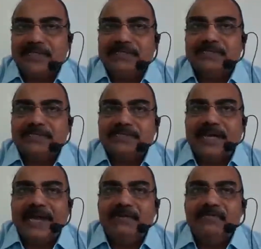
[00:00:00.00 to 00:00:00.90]
is
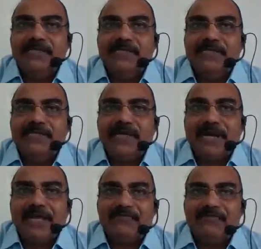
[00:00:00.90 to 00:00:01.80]
tied with a
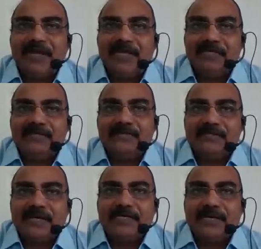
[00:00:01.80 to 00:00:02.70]
lifeline, and
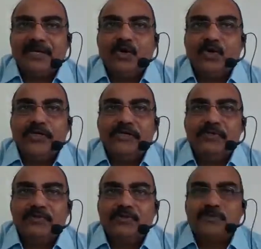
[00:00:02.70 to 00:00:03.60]
the knot used to
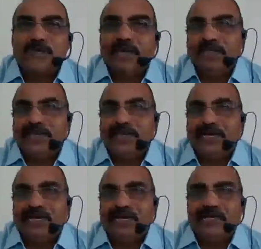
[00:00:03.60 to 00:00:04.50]
tie that
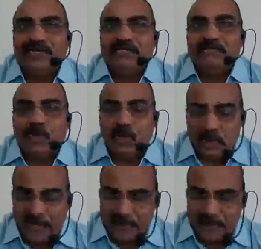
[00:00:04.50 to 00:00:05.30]
lifeline is bowline.